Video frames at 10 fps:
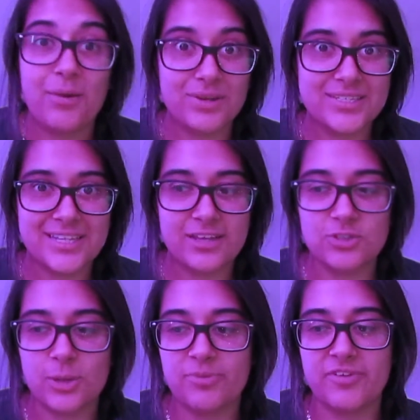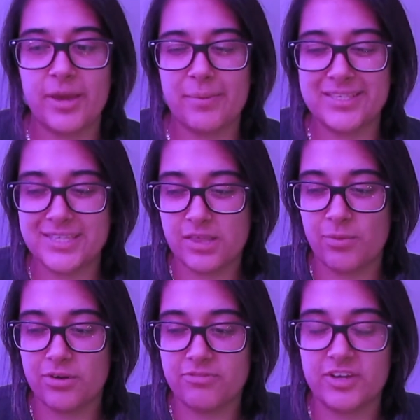I want to stay on top of it. I basically
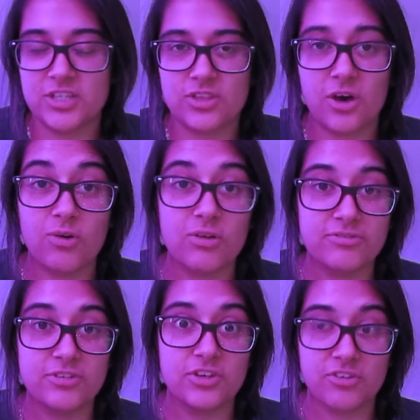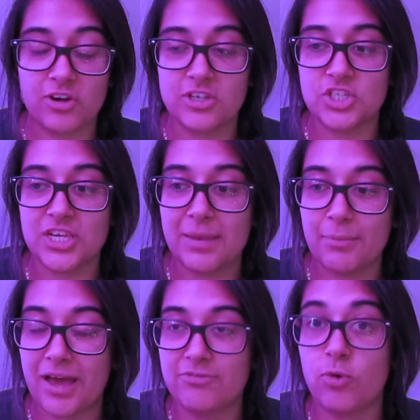want to finish the whole of neurology and
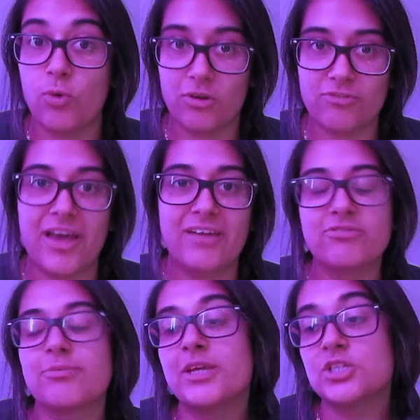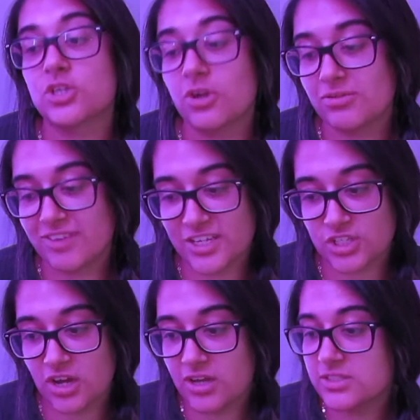have all of that information on
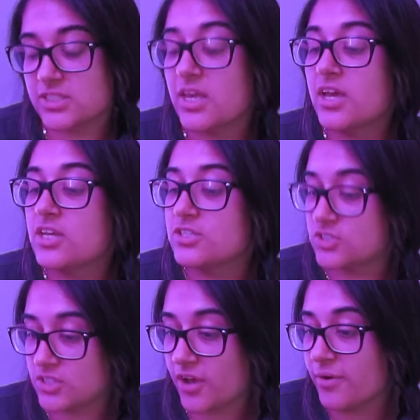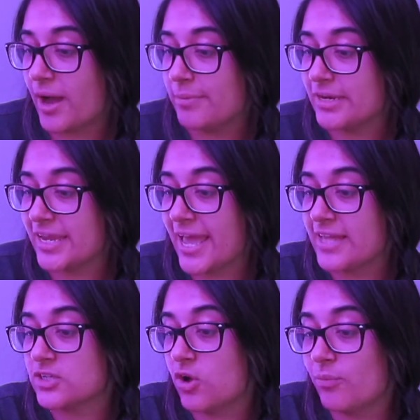flashcards. So I'm gonna
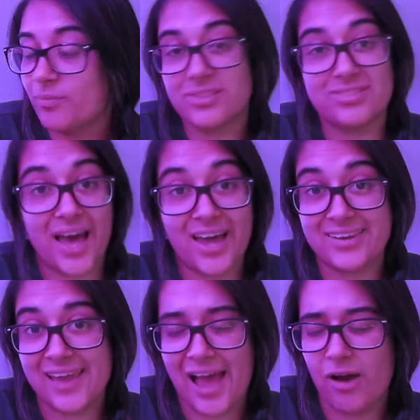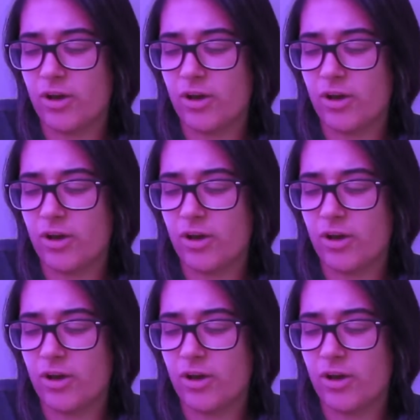get on with that now.